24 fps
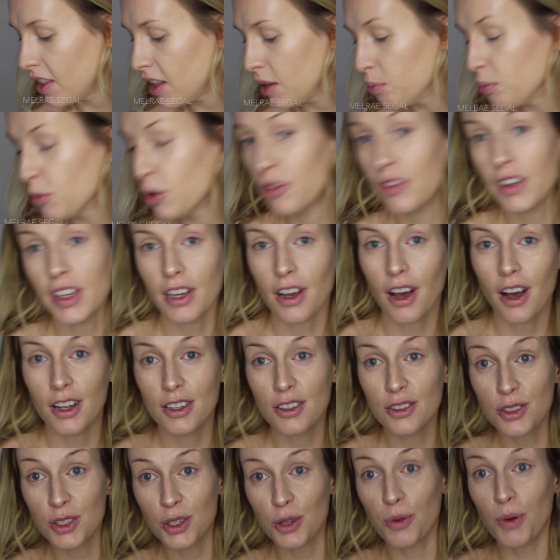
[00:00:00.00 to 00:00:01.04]
And then moving
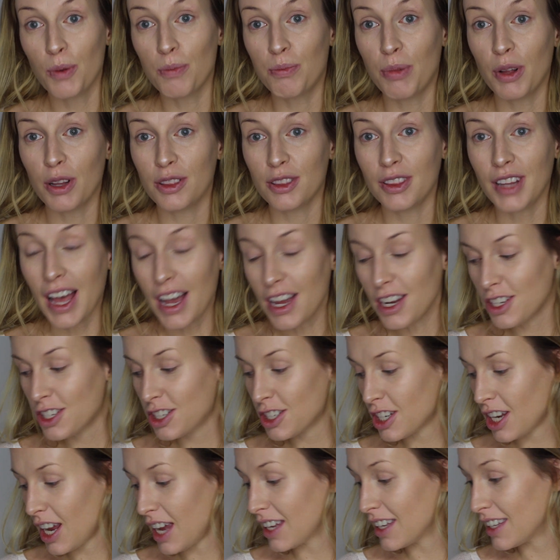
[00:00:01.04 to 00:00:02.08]
on to
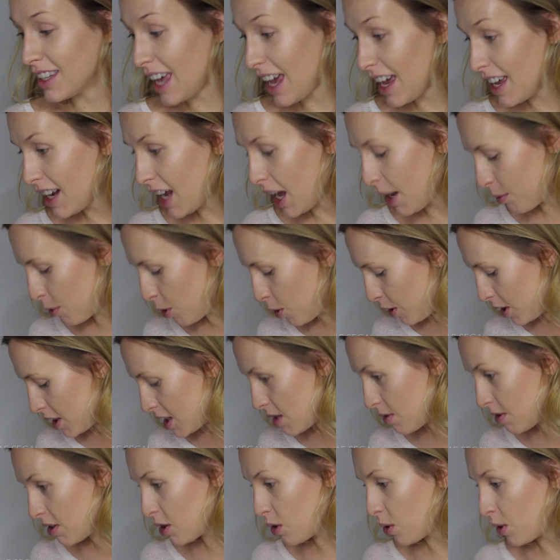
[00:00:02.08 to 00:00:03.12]
blush. Again, I'm going
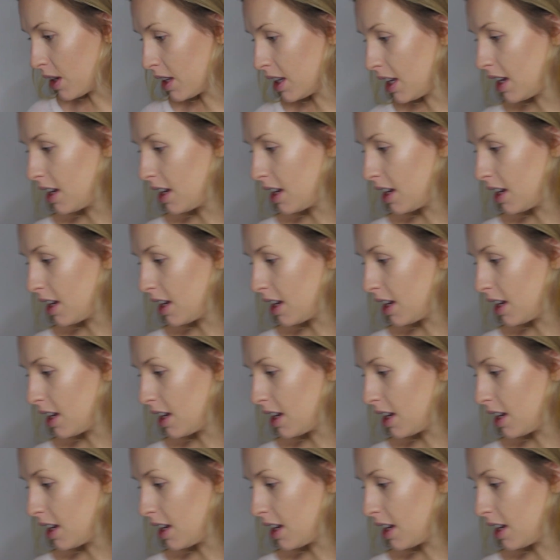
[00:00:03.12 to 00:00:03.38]
to be going